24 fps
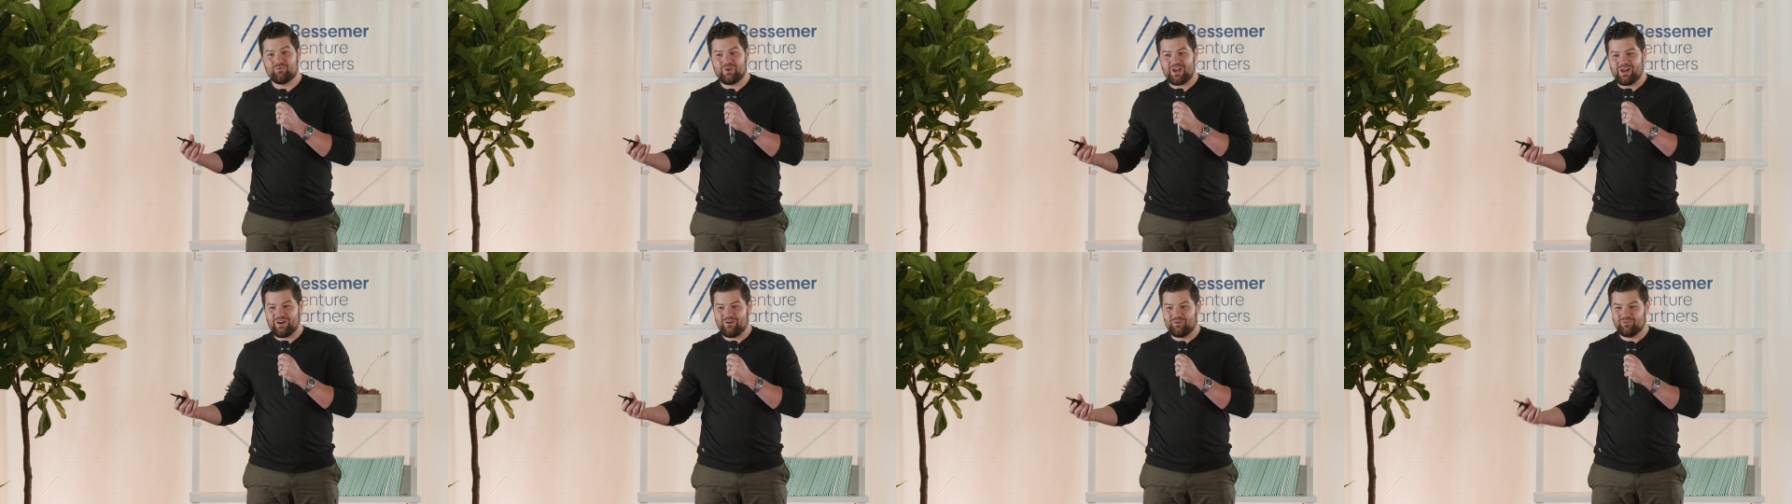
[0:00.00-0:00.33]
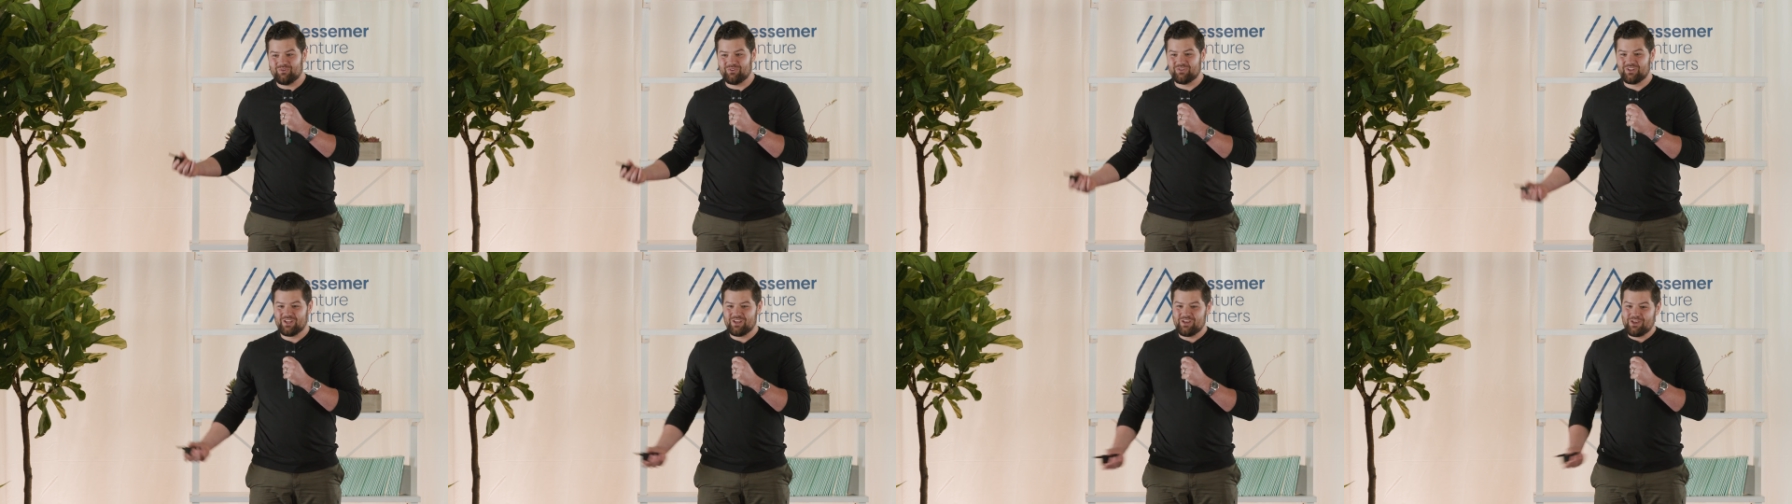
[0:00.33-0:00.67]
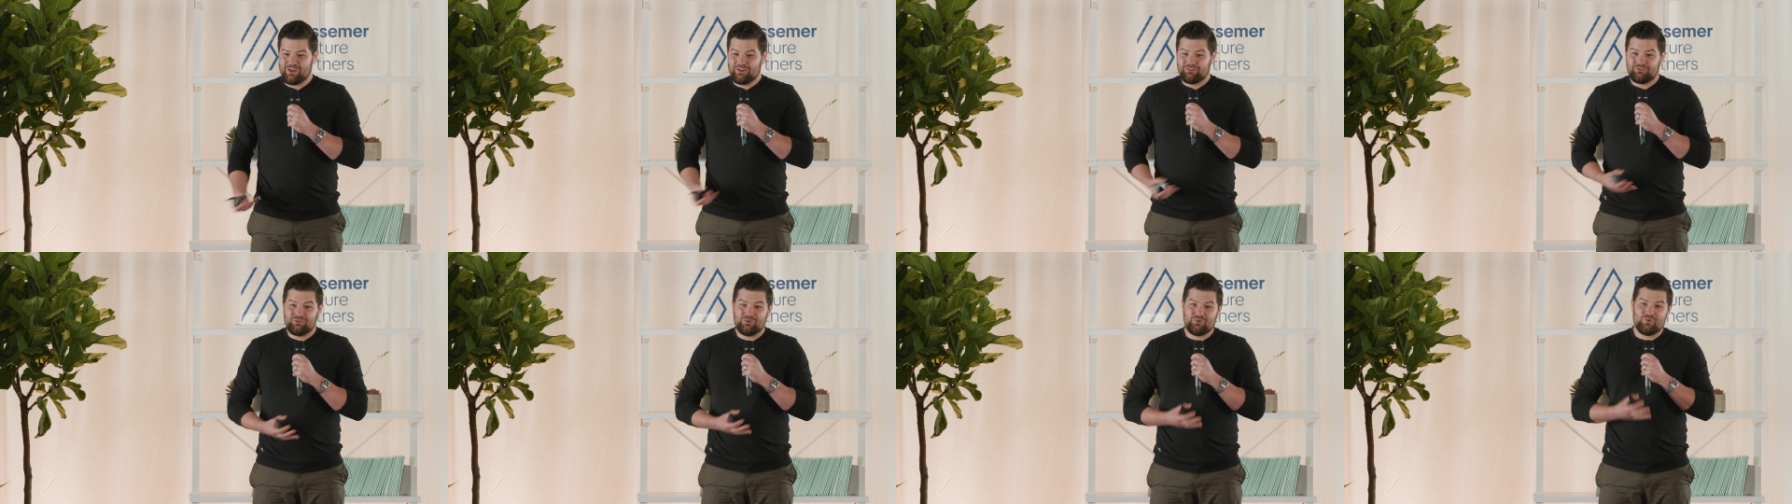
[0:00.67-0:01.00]
round,
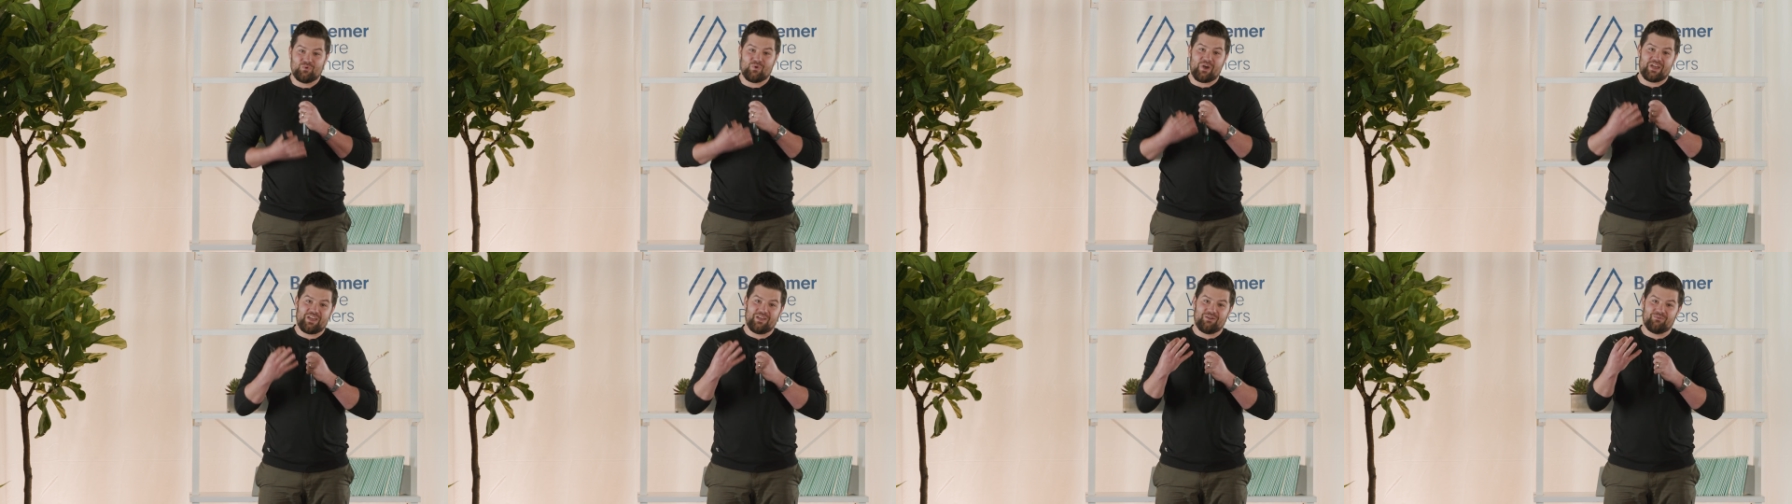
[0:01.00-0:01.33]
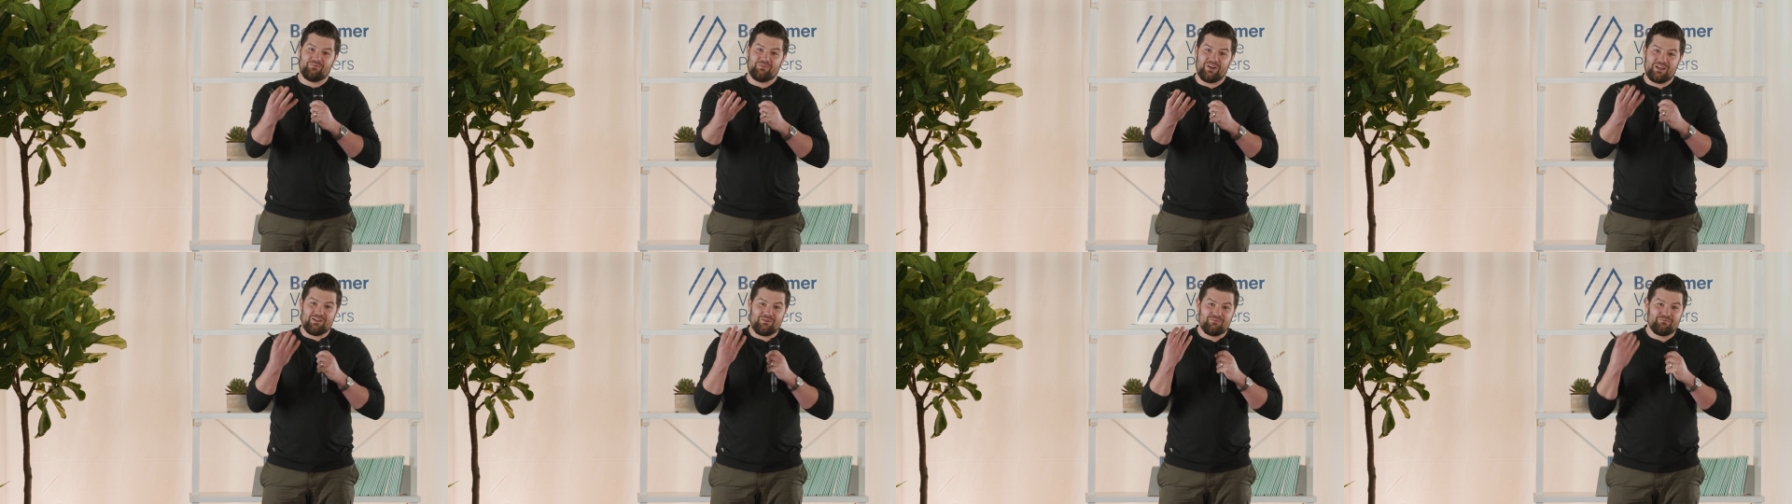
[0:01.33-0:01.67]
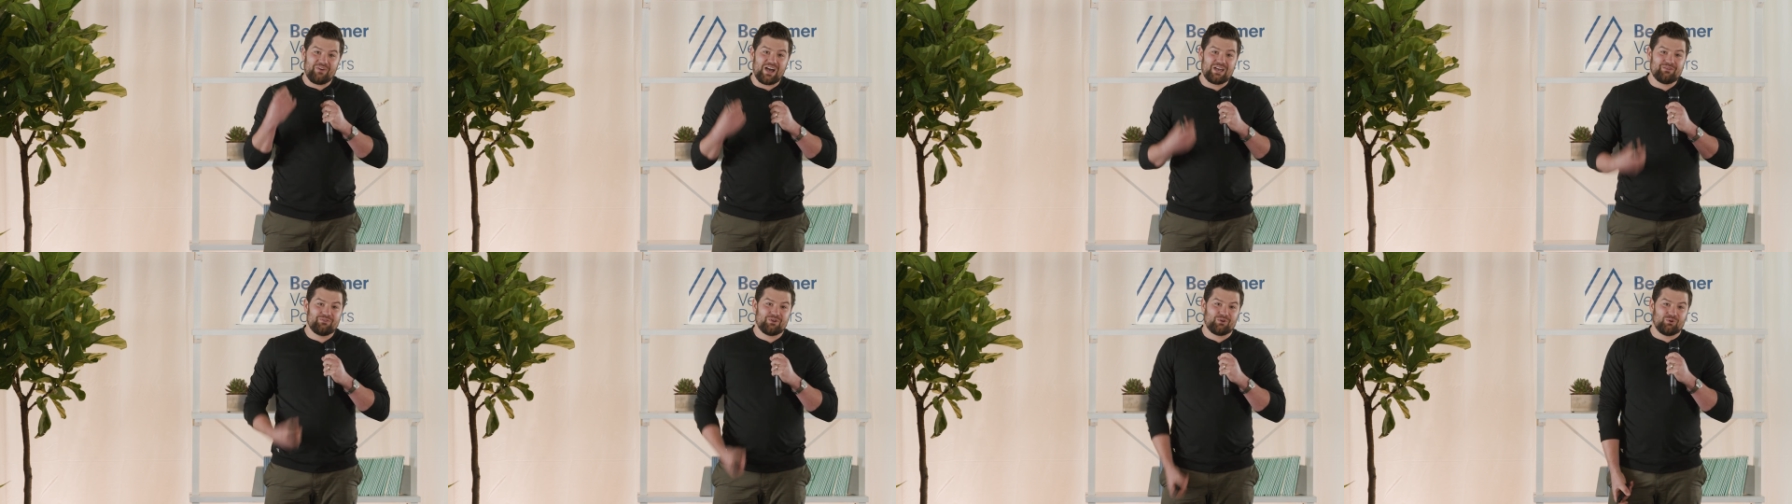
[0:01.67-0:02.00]
to a
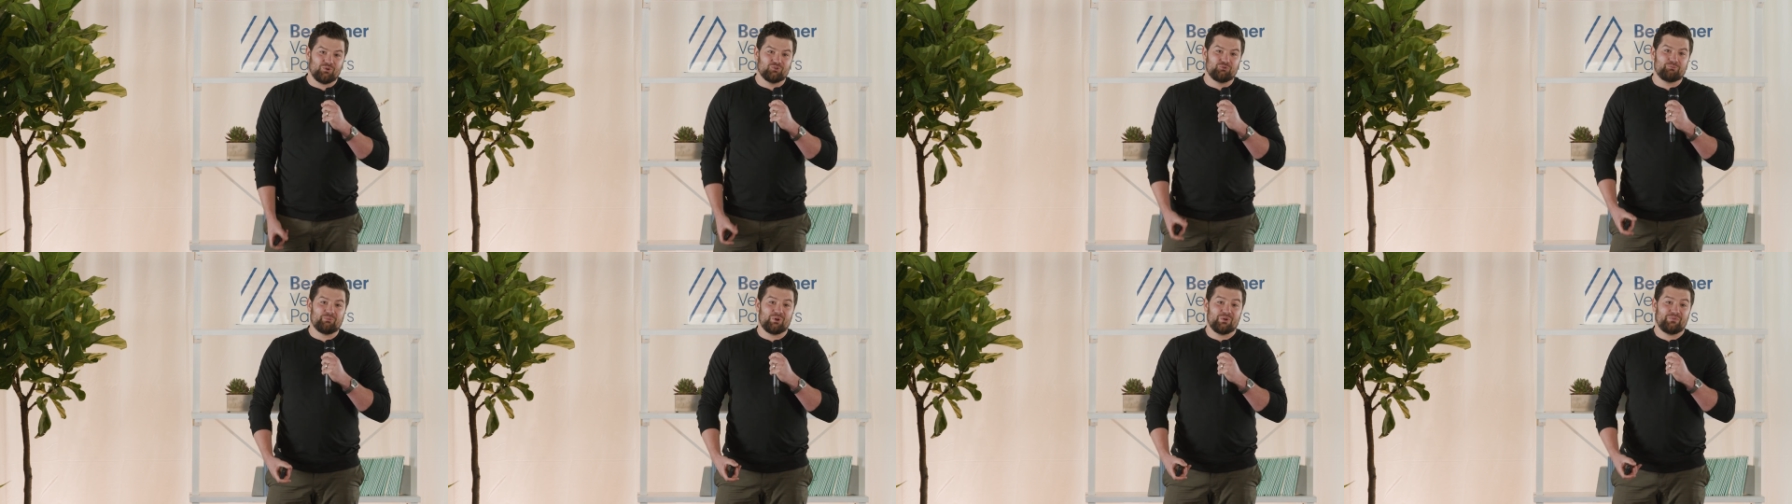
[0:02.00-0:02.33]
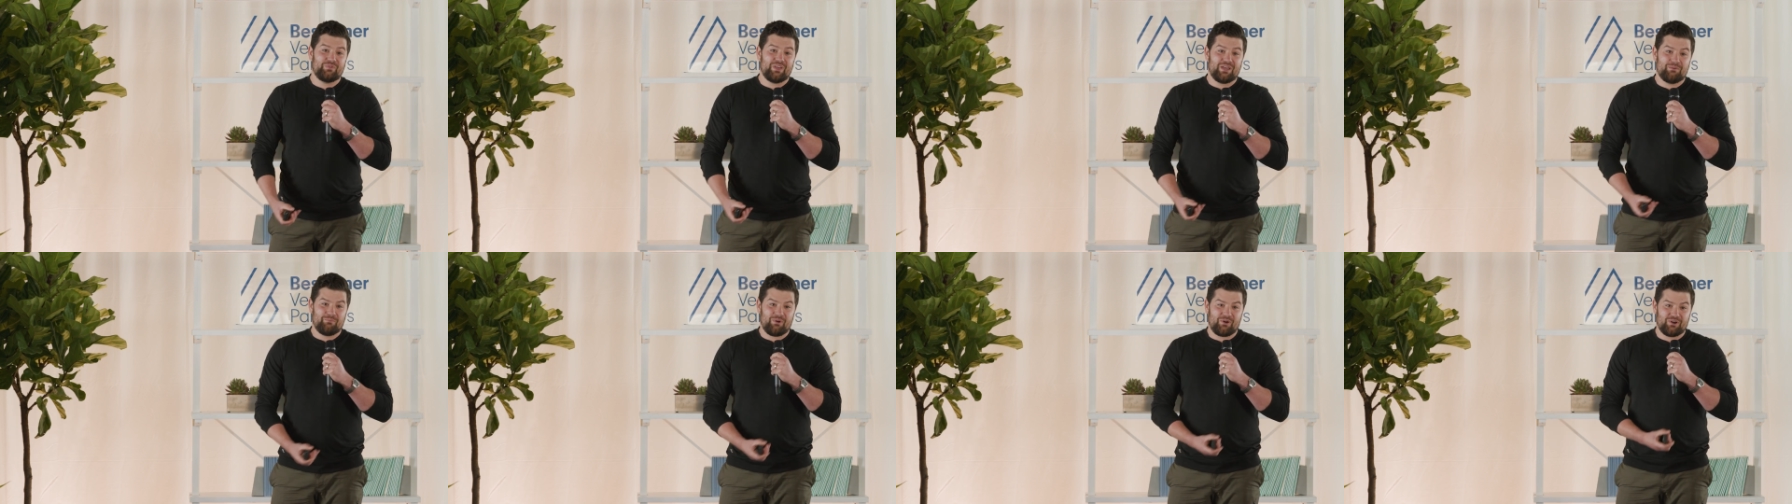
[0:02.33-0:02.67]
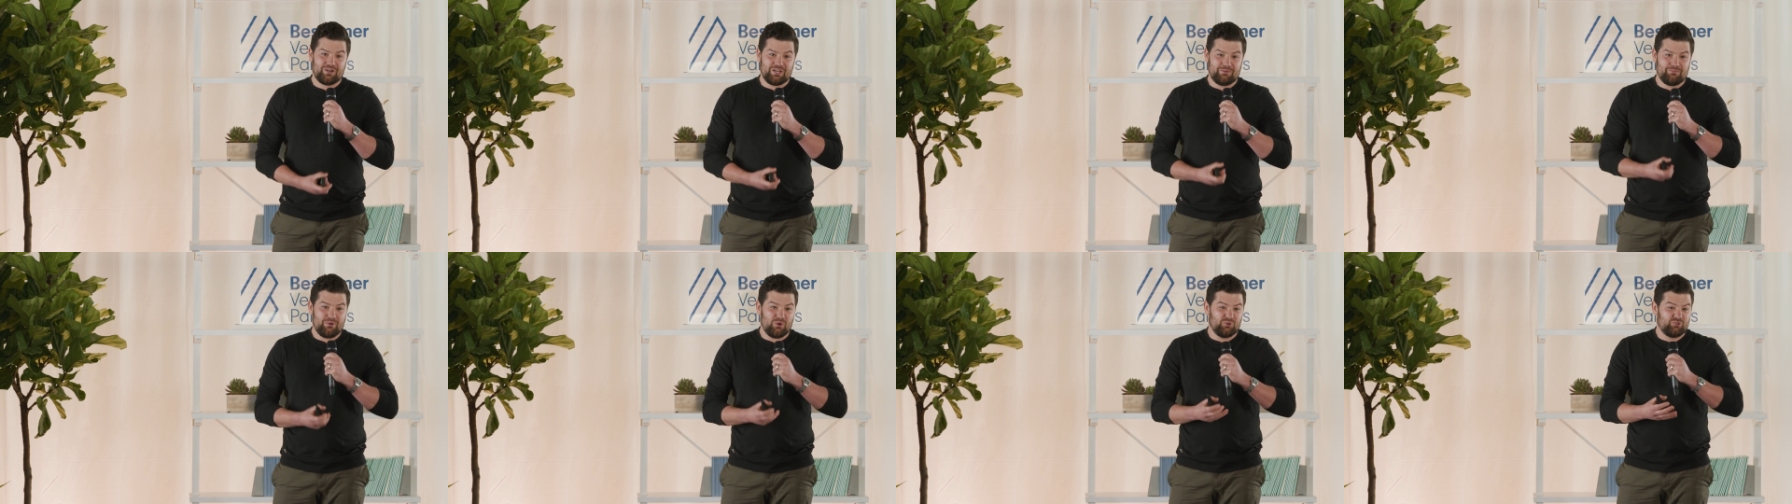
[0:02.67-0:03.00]
5-year-old's birthday
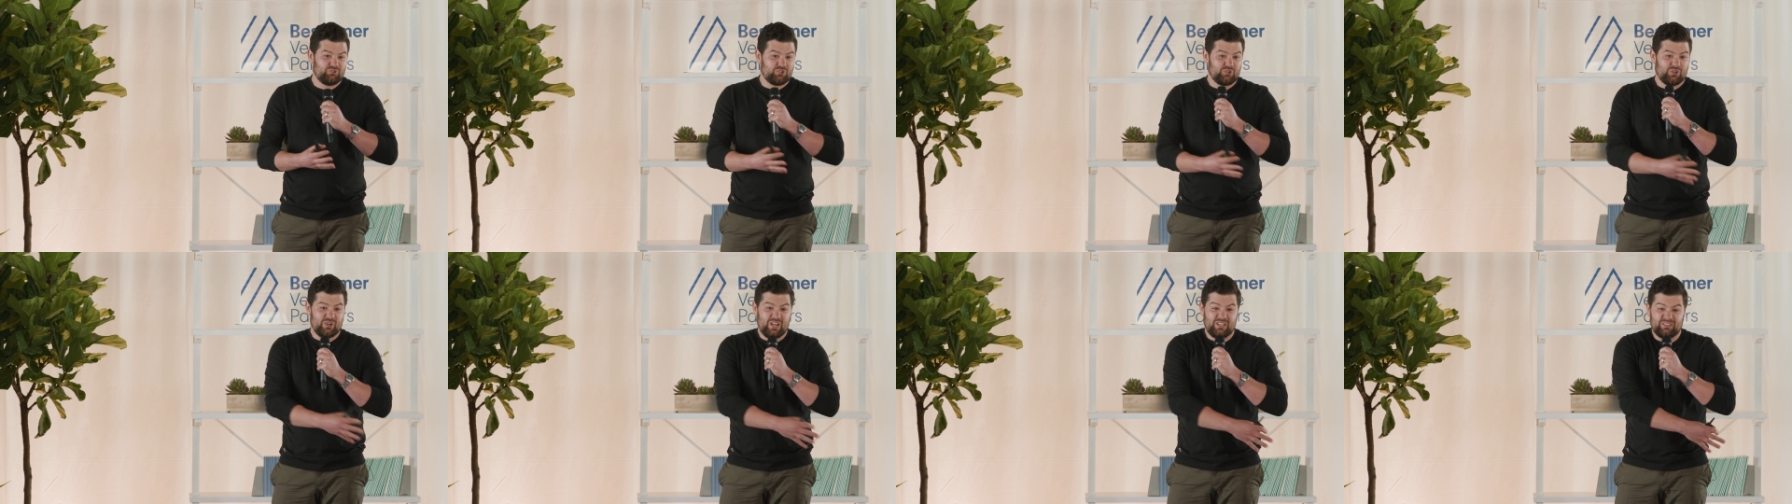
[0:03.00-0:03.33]
party poster,